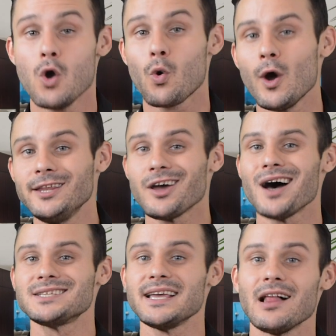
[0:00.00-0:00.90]
Coin
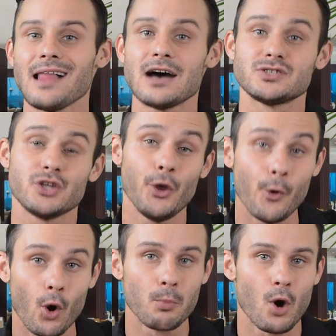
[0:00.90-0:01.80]
tossing allows
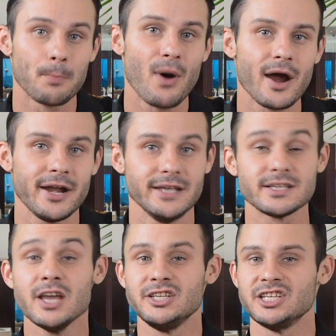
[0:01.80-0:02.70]
two or more
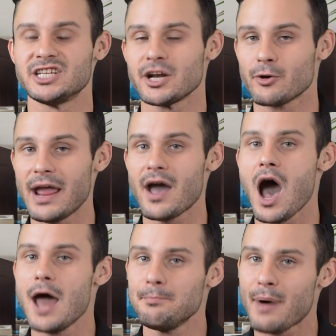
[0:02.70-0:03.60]
parties to generate
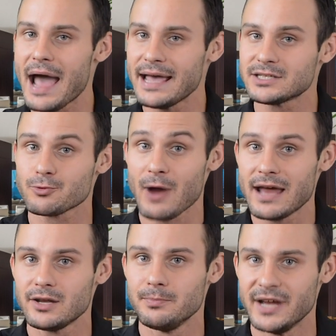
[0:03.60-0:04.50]
unbiased
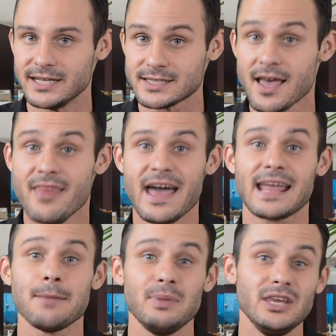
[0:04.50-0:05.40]
randomness
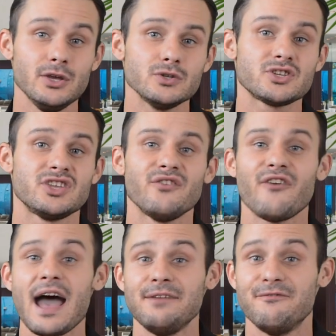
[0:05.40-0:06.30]
that can be used to
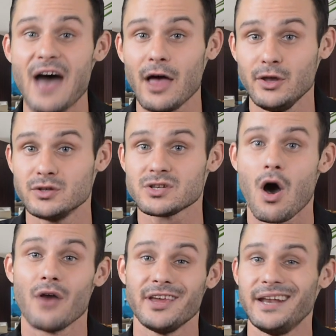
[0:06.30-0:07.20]
divine values
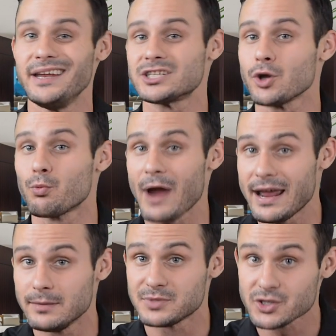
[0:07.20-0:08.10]
on the initial
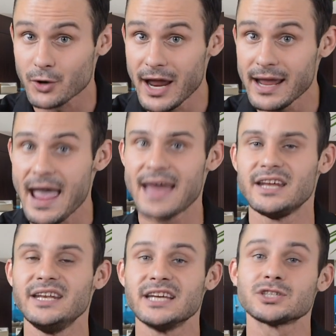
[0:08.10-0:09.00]
random string and
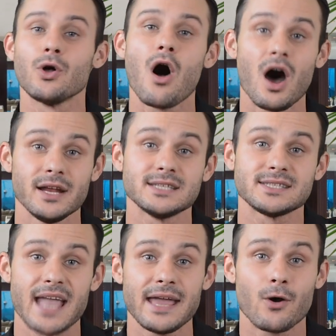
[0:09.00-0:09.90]
initial honest
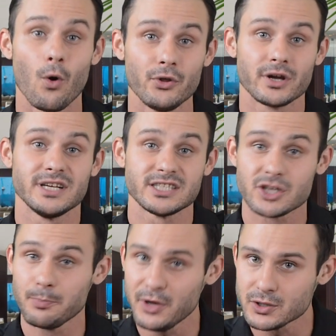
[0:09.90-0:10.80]
stakeholder
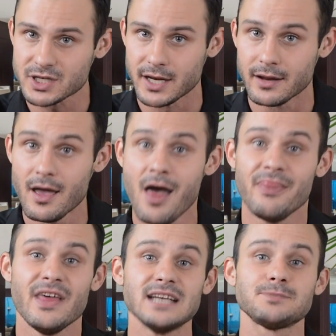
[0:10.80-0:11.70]
distribution
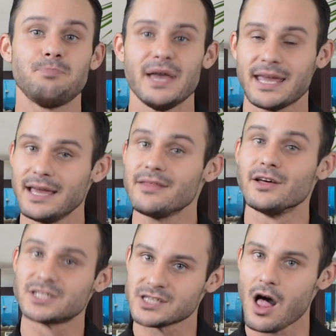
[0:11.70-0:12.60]
thus picking
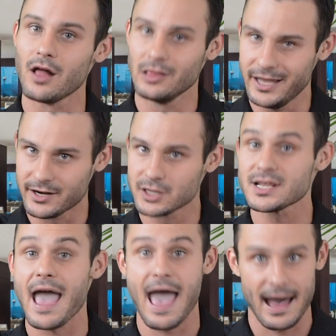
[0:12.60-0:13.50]
the slot
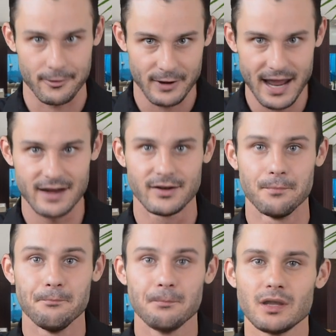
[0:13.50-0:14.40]
leaders at
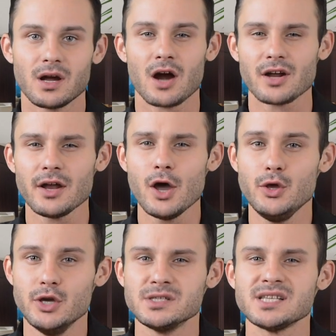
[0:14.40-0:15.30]
random. Cardano
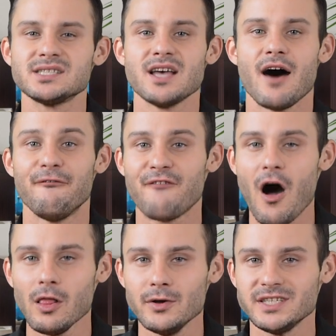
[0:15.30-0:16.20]
uses the
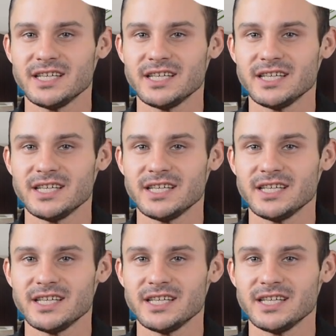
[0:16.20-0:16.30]
follow the